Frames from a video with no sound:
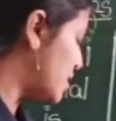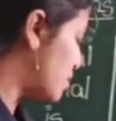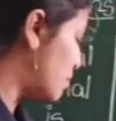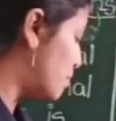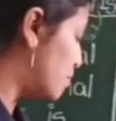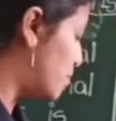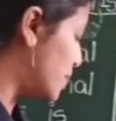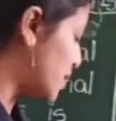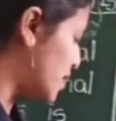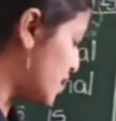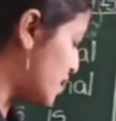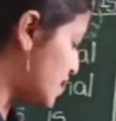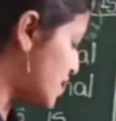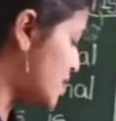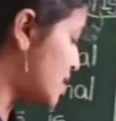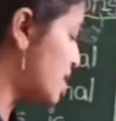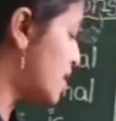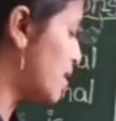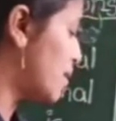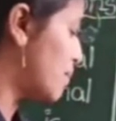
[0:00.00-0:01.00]

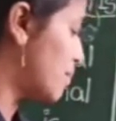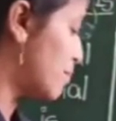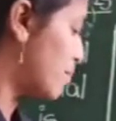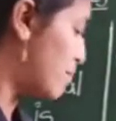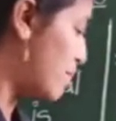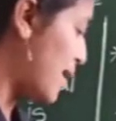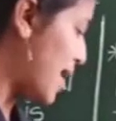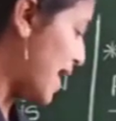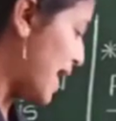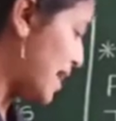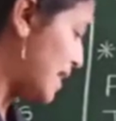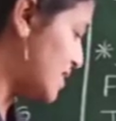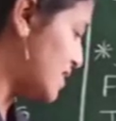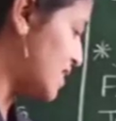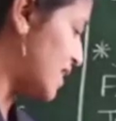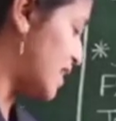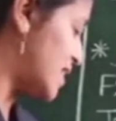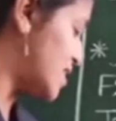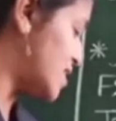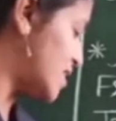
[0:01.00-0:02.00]
birds, bats
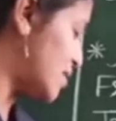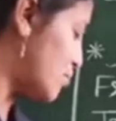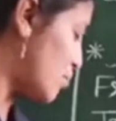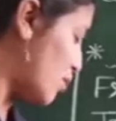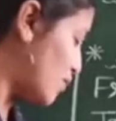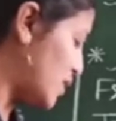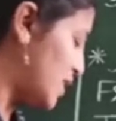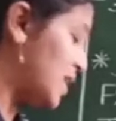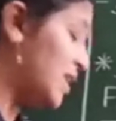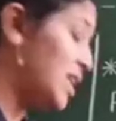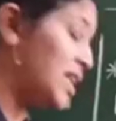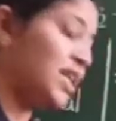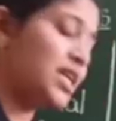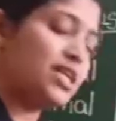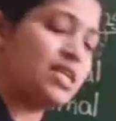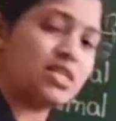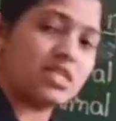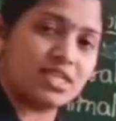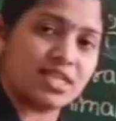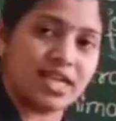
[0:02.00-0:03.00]
and some of the
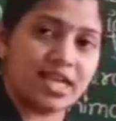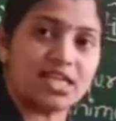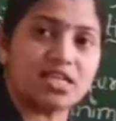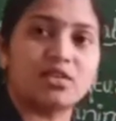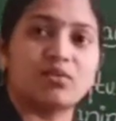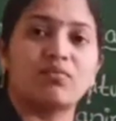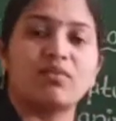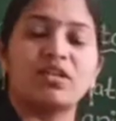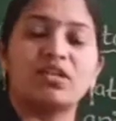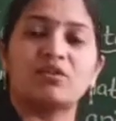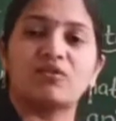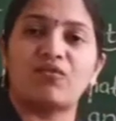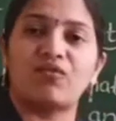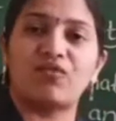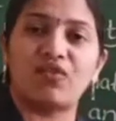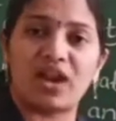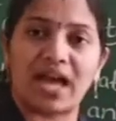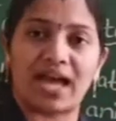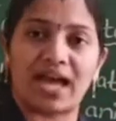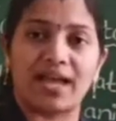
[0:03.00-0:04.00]
insects which
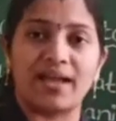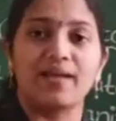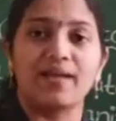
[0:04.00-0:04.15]
fly.